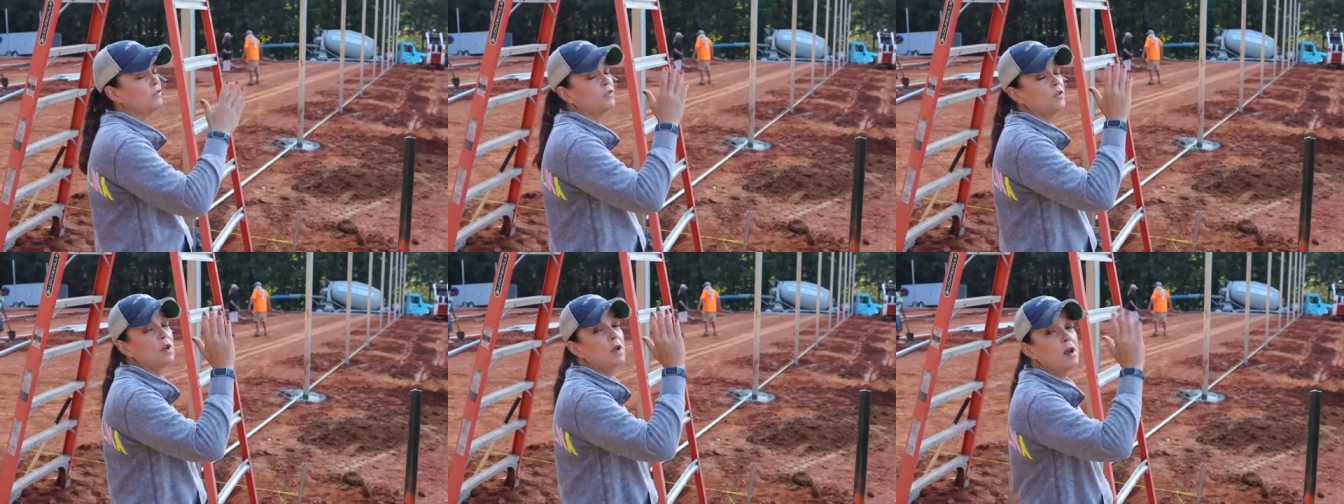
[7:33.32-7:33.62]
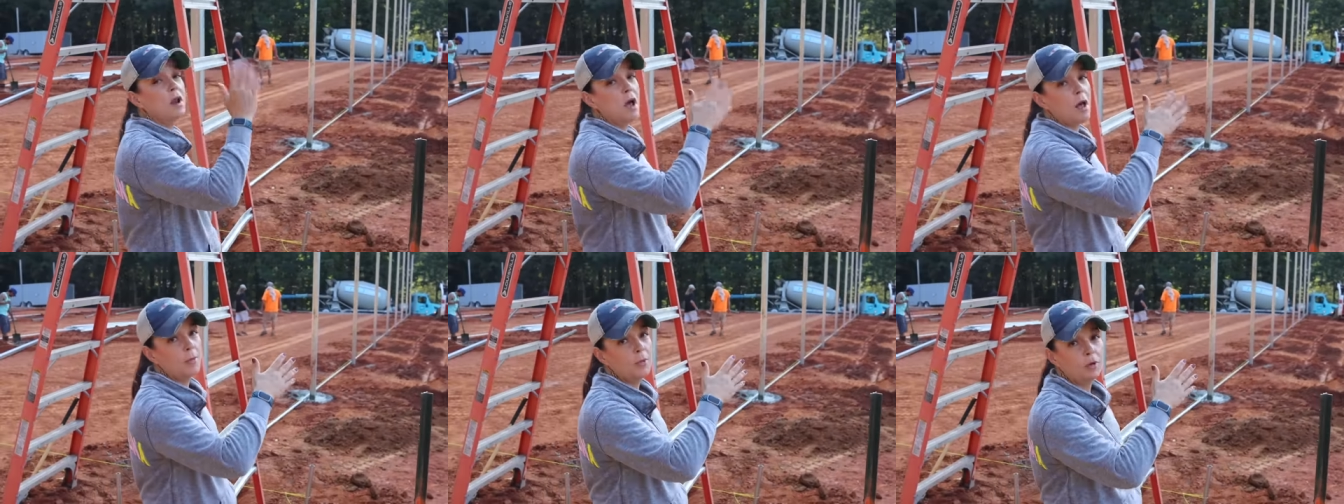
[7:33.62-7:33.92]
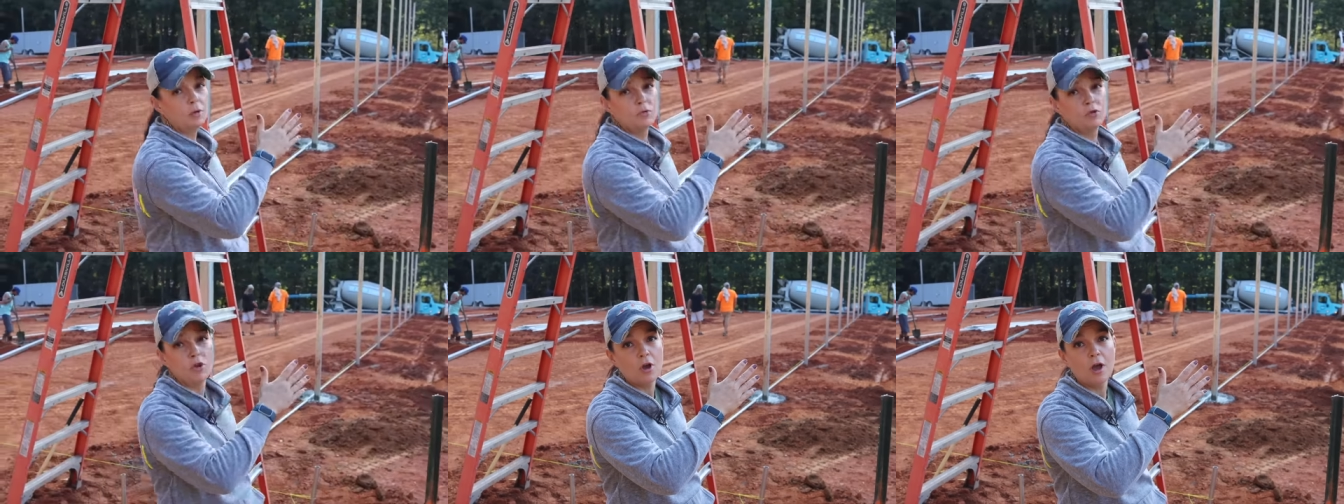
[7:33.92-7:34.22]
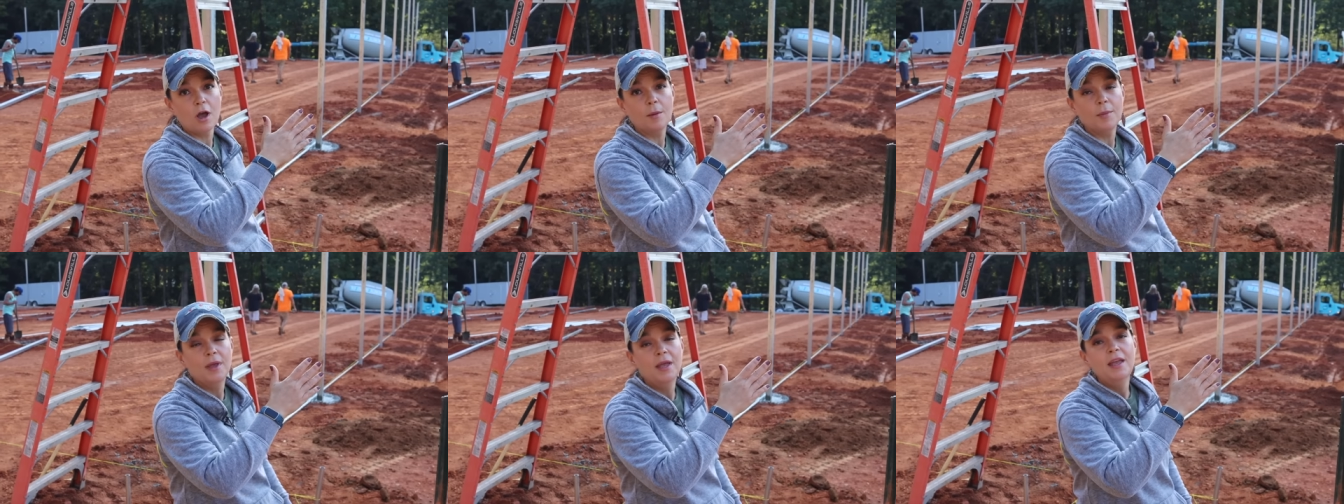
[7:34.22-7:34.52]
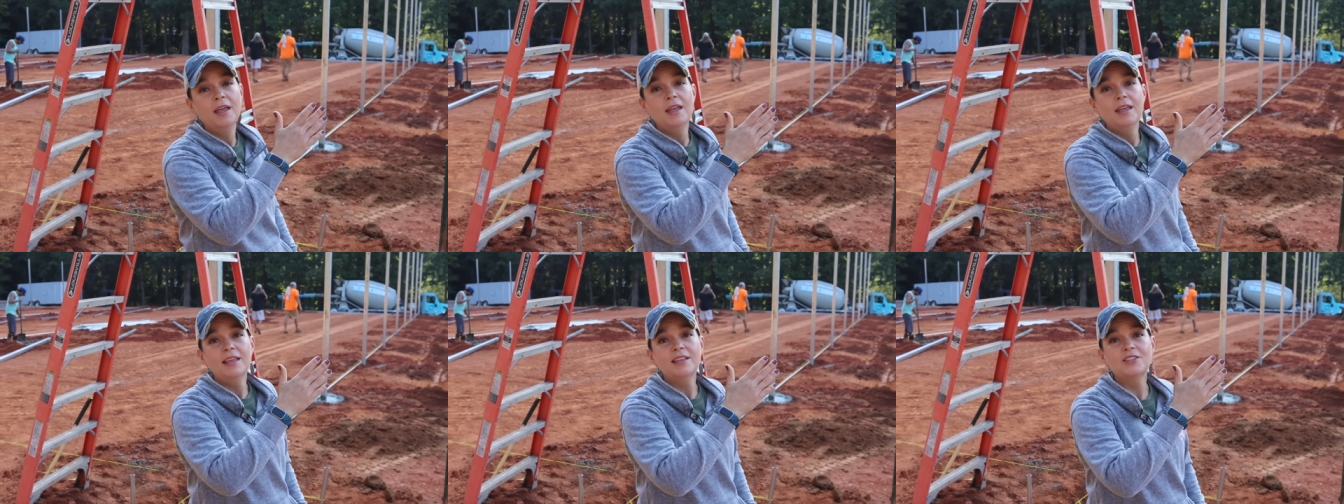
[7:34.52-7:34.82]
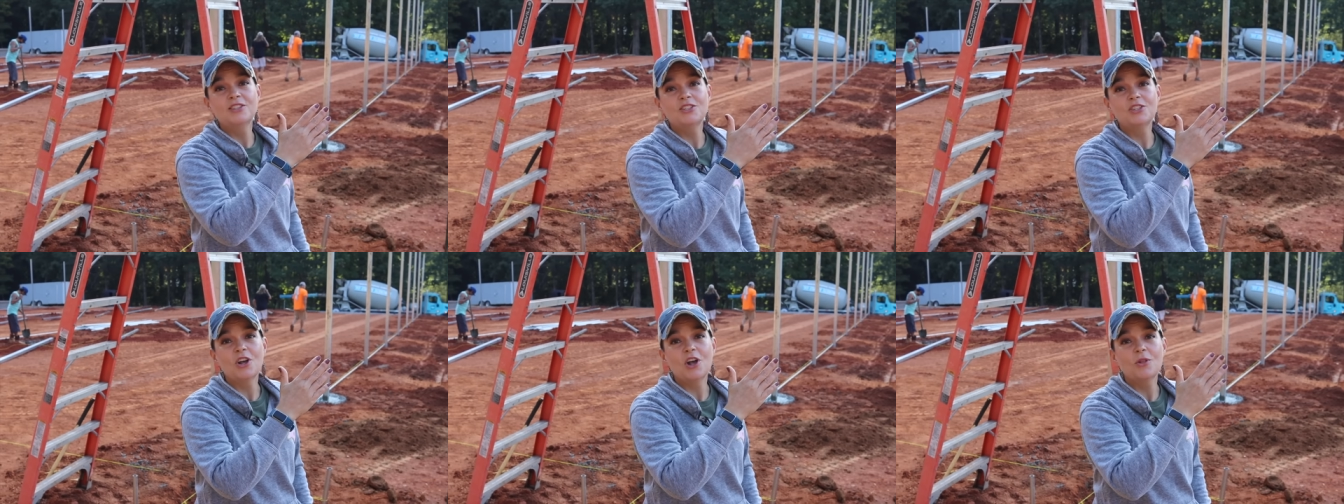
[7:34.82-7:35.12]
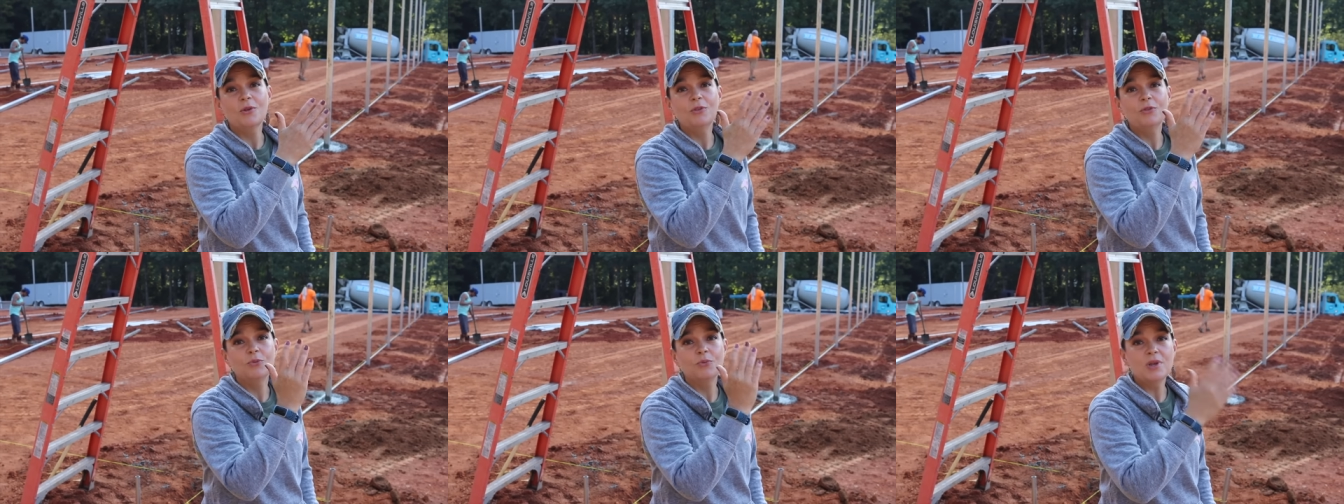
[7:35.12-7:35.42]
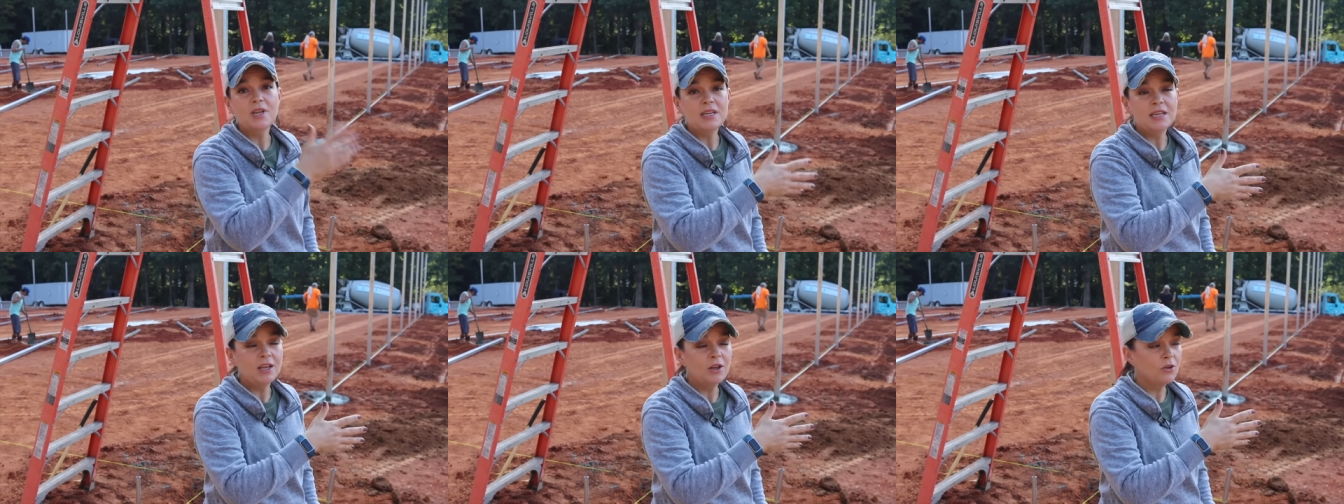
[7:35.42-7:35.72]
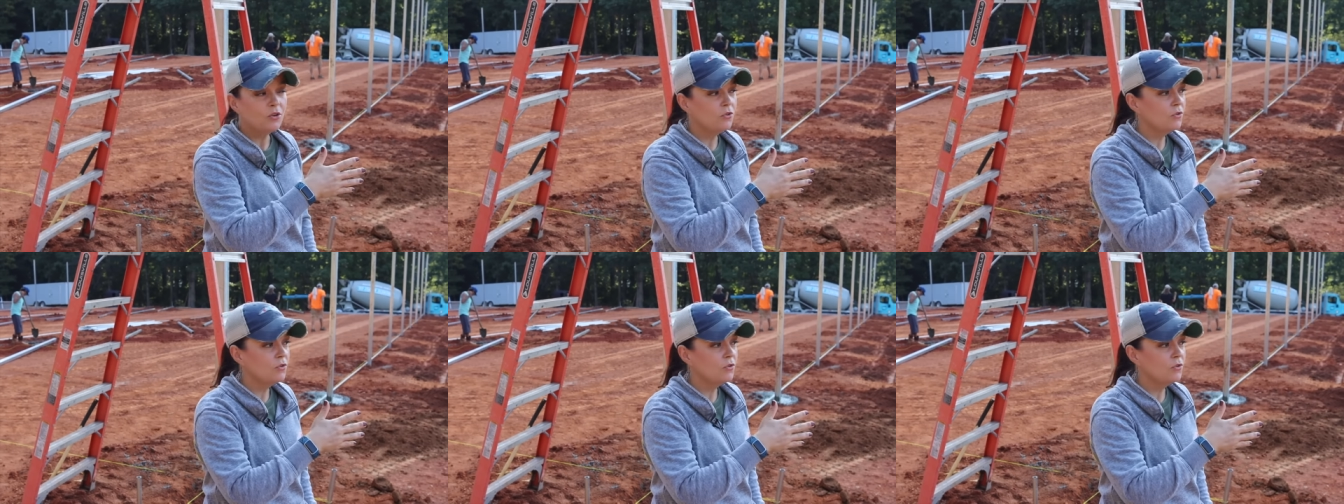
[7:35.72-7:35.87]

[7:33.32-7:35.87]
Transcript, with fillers: phenomenal job installing the retail